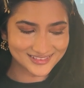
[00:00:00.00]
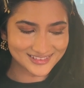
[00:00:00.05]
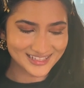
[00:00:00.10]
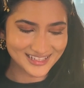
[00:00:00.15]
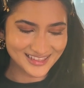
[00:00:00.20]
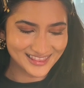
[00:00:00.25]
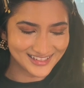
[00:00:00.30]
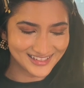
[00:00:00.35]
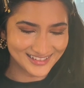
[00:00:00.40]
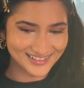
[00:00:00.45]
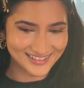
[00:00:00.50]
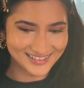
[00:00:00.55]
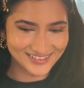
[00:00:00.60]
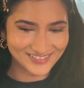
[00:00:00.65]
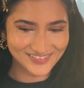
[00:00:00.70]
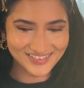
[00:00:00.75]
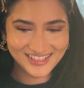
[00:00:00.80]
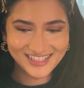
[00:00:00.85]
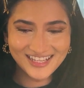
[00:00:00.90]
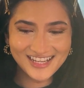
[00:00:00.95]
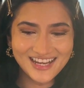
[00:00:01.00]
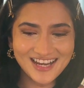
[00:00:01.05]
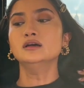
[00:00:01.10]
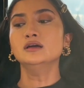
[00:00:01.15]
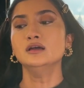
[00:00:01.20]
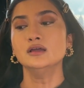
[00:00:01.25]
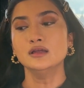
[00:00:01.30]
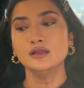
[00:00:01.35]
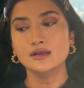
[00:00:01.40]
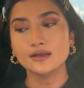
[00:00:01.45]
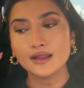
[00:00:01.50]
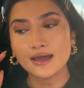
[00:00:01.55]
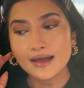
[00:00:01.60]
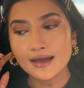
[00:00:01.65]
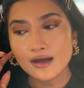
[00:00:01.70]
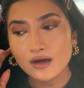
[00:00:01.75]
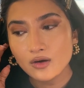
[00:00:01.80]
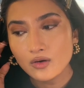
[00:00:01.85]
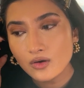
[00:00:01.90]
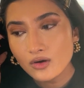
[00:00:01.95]
I love.
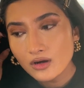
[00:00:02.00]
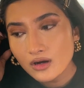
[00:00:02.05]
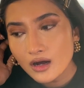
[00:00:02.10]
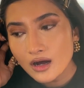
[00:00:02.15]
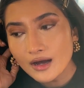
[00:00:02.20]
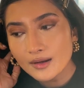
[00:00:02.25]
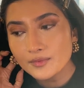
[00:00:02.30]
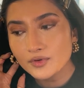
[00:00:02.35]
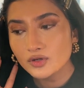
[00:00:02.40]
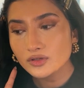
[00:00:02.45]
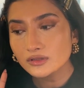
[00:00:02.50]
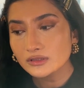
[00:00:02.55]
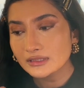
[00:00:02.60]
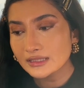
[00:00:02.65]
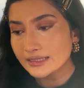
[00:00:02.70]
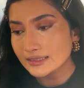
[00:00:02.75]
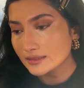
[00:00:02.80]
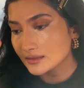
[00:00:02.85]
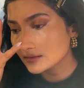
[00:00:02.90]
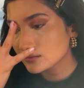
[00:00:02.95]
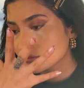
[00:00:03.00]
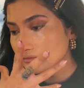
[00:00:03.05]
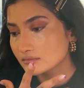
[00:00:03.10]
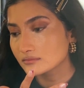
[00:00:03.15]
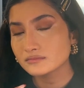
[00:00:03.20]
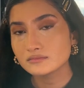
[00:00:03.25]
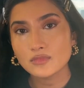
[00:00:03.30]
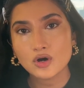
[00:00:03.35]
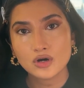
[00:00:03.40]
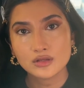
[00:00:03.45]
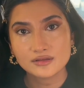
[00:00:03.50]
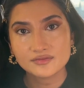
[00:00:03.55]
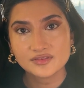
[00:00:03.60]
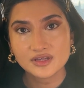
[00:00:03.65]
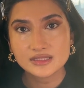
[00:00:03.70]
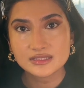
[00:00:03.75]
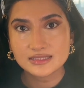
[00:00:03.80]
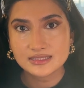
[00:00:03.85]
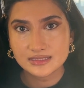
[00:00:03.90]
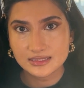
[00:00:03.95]
Now I'm gonna let all of
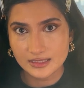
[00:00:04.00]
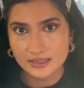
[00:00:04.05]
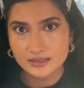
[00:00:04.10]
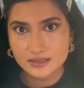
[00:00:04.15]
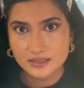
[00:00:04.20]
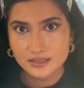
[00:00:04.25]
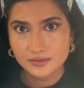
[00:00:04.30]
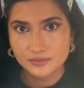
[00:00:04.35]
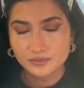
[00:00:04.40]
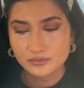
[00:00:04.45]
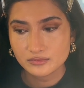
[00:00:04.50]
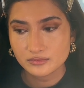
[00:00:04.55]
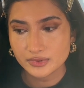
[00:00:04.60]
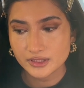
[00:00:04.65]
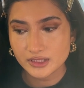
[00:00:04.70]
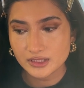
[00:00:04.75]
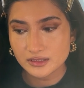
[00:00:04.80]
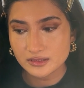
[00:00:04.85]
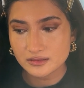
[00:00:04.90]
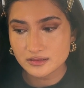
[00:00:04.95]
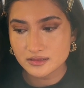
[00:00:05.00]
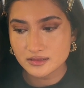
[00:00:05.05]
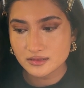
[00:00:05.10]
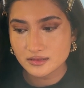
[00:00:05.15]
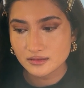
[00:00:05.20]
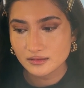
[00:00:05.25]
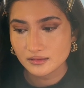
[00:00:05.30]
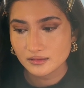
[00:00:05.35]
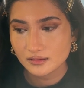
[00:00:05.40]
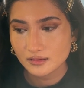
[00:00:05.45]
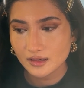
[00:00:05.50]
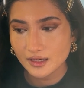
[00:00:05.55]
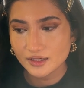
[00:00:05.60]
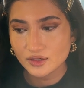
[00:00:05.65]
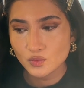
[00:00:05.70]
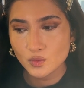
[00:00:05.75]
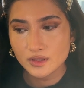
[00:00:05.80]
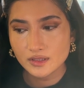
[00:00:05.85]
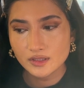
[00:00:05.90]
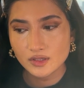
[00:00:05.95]
that set, because I
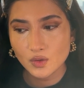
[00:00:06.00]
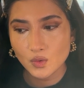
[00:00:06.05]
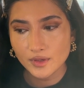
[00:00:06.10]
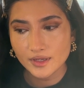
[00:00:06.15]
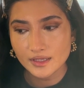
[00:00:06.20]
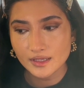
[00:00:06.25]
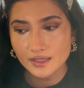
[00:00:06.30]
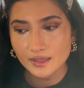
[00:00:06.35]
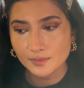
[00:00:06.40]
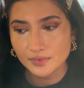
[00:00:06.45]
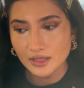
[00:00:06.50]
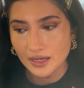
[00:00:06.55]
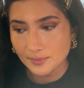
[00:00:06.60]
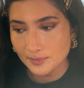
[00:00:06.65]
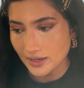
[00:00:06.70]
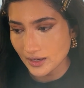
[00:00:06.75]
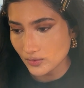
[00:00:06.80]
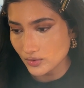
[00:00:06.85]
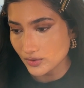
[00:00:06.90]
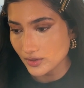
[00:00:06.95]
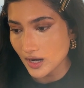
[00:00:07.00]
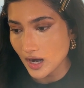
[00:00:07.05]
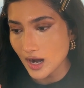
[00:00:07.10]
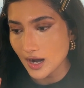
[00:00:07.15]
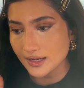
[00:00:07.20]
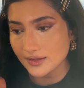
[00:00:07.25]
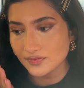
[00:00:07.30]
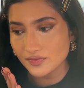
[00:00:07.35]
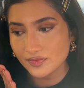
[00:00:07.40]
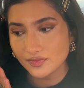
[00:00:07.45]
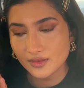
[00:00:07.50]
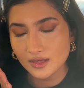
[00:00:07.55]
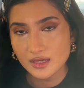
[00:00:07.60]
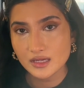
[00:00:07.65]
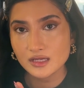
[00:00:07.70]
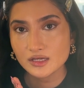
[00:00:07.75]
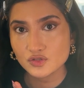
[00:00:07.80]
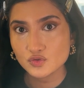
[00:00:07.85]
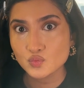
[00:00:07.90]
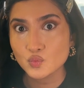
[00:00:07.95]
don't want to go in and apply powder. I think
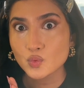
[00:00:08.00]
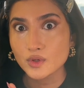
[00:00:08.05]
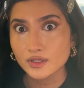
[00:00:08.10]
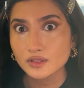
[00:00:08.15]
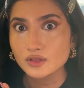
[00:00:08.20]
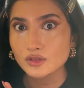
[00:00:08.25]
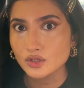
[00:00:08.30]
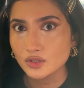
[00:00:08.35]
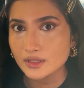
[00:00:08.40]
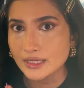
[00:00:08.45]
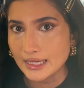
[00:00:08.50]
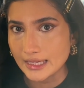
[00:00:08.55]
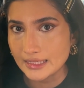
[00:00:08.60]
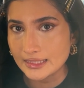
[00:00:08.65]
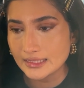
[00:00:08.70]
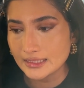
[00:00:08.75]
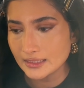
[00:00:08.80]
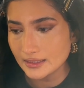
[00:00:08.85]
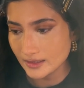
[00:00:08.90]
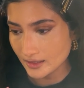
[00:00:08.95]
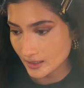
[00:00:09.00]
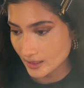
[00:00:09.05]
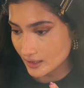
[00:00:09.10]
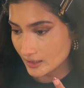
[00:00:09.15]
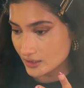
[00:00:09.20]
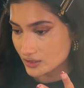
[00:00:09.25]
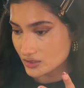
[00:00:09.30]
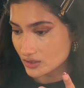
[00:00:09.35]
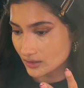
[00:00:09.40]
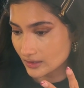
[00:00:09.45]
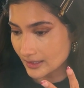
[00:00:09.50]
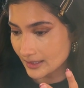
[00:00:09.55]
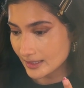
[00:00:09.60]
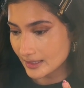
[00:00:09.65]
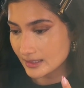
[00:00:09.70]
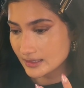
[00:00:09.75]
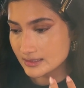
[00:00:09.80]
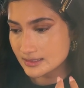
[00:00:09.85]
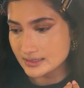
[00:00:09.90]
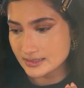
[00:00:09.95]
it will look cakey, so letting
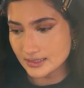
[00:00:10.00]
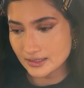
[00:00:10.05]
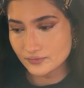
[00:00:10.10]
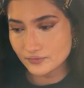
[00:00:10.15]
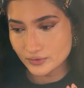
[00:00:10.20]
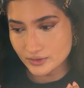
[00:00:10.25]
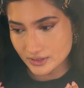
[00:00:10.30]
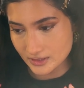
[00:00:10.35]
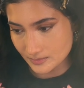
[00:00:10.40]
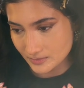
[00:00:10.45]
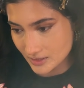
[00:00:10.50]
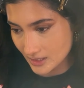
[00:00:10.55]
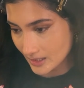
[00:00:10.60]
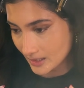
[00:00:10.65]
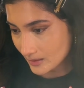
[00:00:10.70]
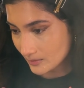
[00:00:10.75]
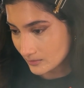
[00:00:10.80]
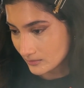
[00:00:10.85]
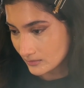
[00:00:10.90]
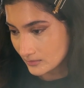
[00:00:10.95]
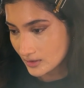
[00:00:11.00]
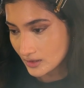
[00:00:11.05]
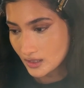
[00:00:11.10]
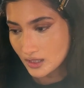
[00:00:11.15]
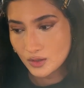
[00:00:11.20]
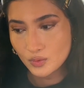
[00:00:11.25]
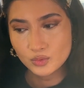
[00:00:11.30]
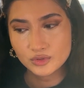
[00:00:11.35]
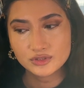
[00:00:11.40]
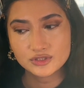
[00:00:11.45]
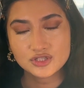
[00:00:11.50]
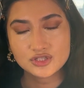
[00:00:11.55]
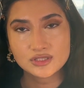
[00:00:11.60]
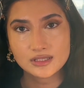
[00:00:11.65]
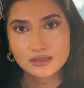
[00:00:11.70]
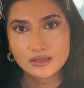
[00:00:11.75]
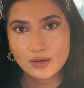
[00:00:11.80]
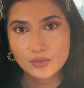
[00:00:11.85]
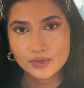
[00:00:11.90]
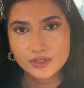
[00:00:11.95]
it set for some time will just
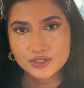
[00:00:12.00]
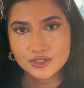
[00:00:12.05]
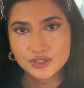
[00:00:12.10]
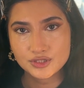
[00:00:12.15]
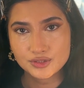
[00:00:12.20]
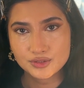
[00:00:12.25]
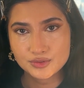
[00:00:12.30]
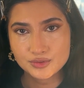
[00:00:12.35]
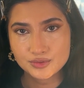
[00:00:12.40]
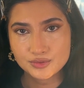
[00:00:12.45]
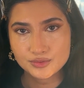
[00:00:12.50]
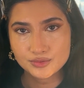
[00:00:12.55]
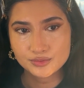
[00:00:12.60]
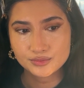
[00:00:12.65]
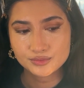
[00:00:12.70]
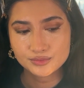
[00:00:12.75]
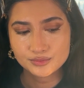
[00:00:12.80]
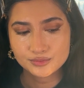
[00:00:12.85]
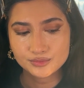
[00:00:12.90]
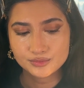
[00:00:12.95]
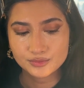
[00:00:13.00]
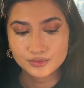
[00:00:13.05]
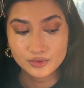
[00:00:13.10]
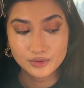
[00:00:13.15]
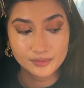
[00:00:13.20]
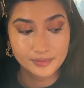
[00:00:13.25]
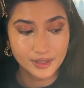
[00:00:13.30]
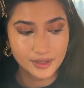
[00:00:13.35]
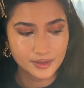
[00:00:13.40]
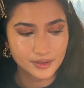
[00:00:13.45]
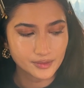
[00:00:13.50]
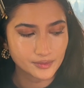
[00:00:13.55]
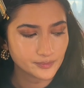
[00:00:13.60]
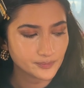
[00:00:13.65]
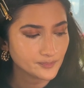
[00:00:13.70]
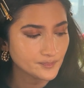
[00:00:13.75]
allow it to look better.